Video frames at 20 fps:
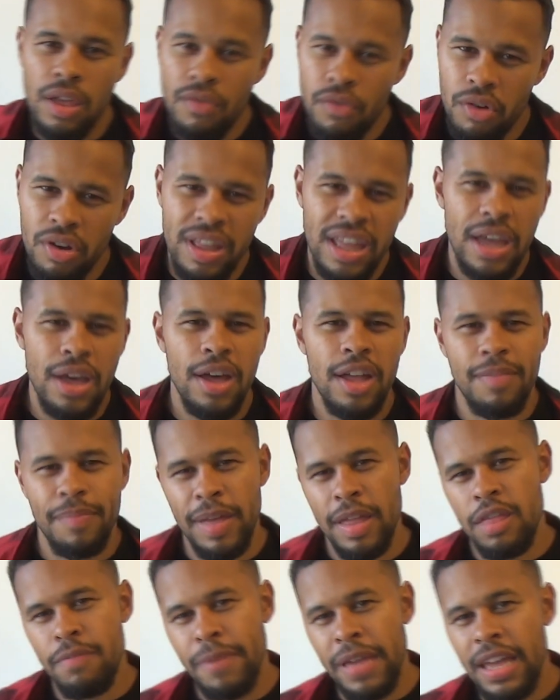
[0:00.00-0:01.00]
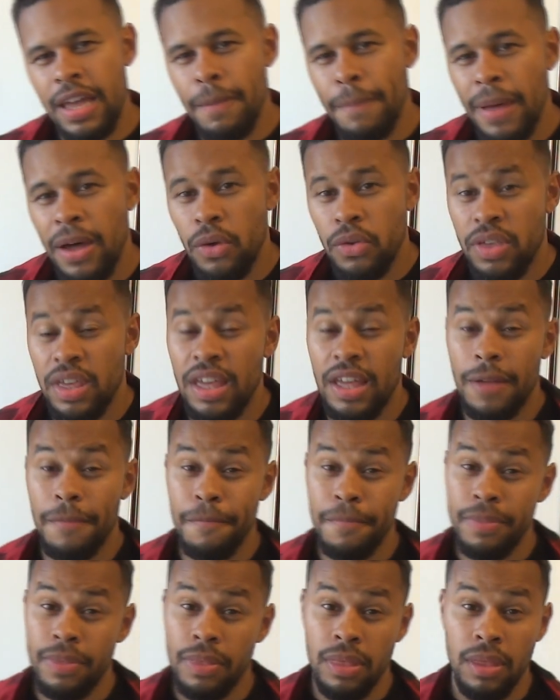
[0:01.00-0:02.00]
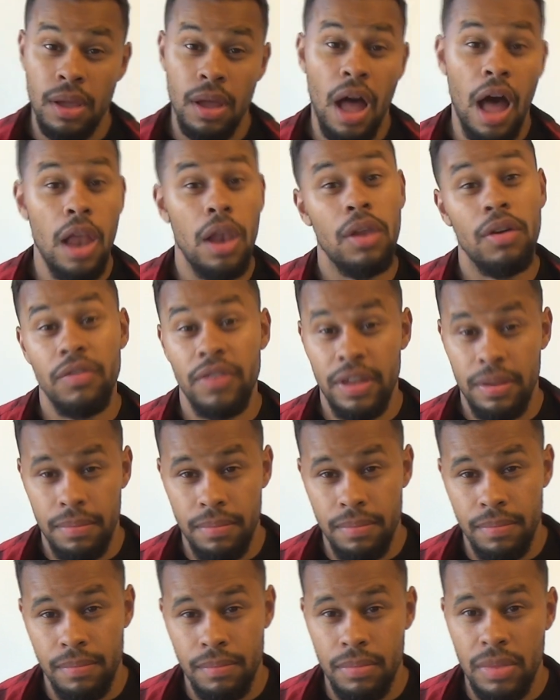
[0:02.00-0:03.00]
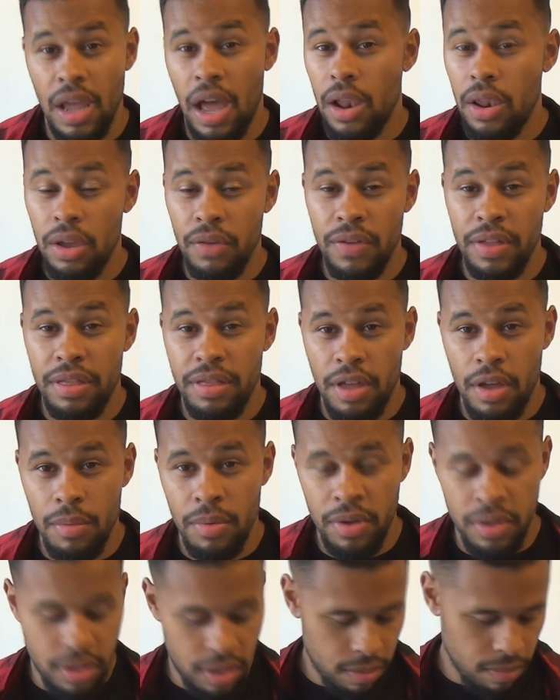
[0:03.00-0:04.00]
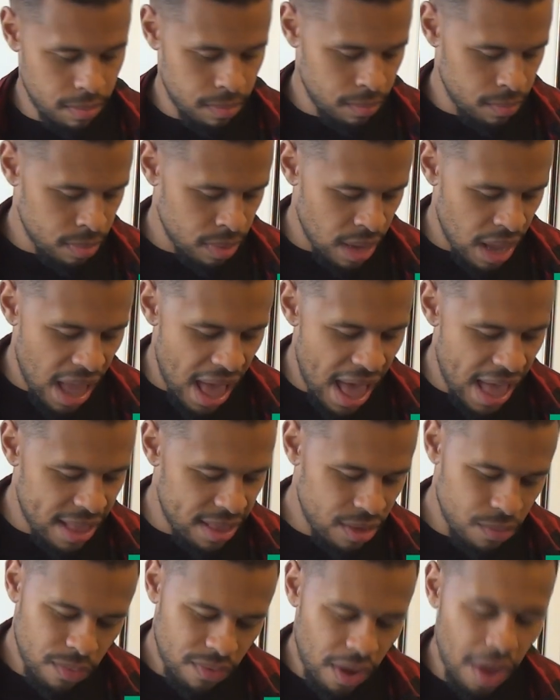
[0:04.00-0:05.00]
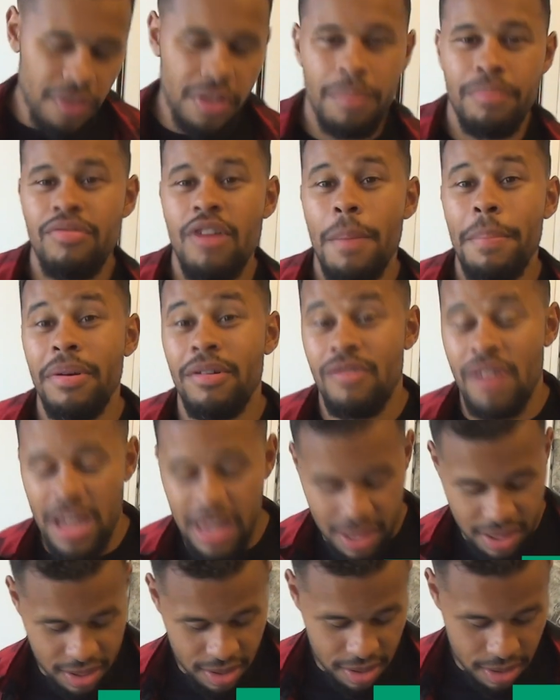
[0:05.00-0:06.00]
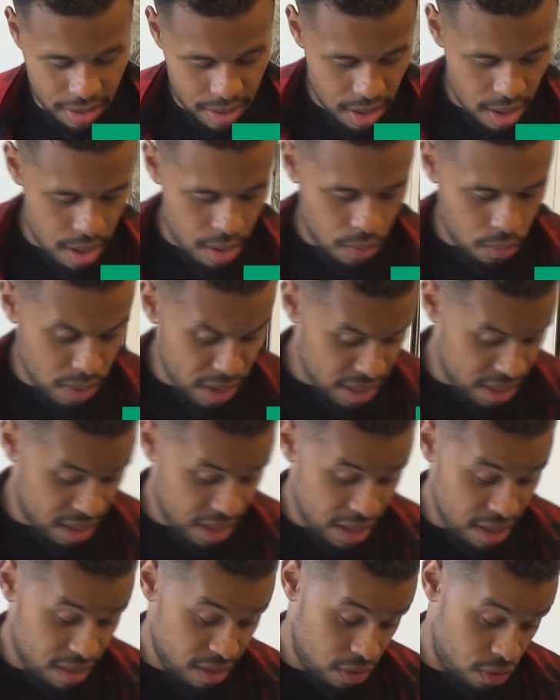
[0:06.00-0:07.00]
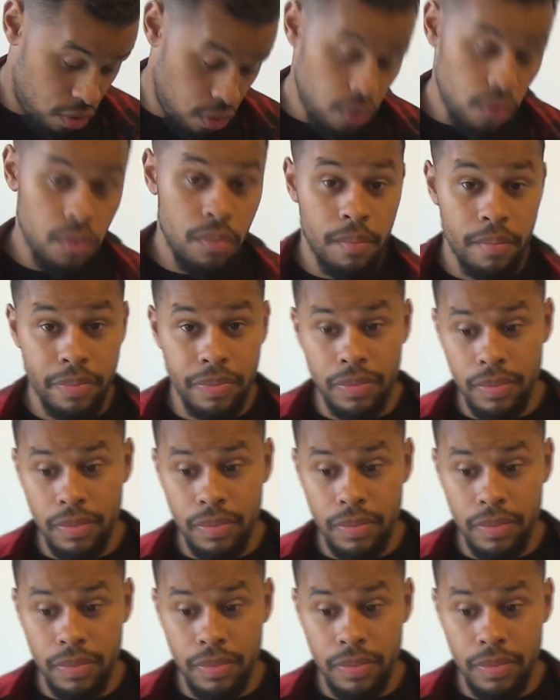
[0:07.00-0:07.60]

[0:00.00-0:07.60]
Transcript: You've already heard me speak about it. I love it so much. And we've got the preparation, which is a 2.